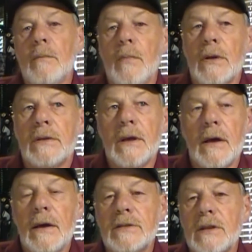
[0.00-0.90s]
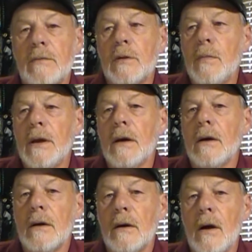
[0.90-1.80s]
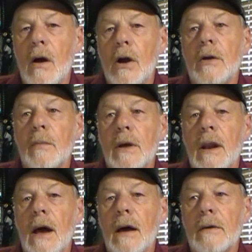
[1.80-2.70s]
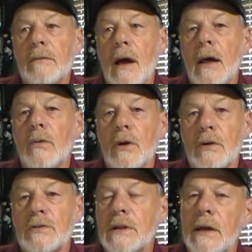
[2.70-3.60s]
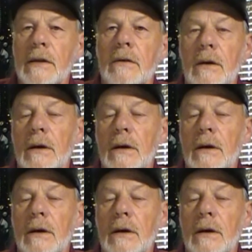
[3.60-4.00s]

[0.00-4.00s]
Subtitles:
But it seems to be an argument, I don't understand it,